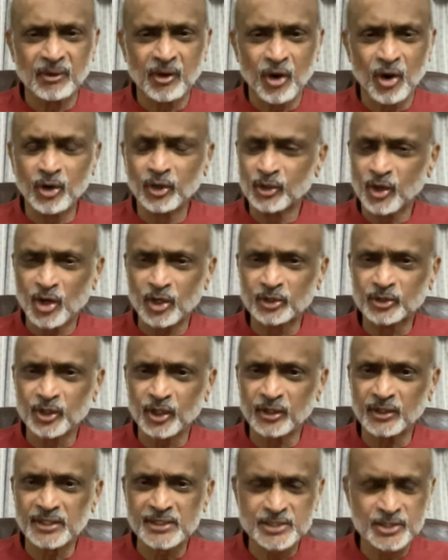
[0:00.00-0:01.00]
Hong Kong
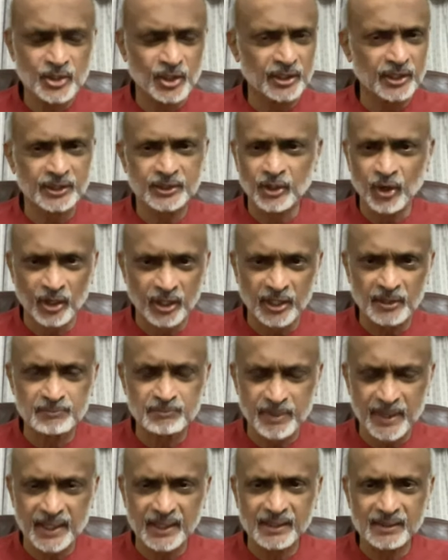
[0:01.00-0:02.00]
dollar has got a dollar
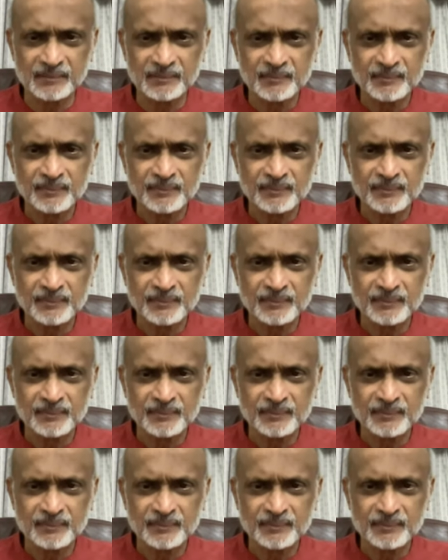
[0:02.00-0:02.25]
peg.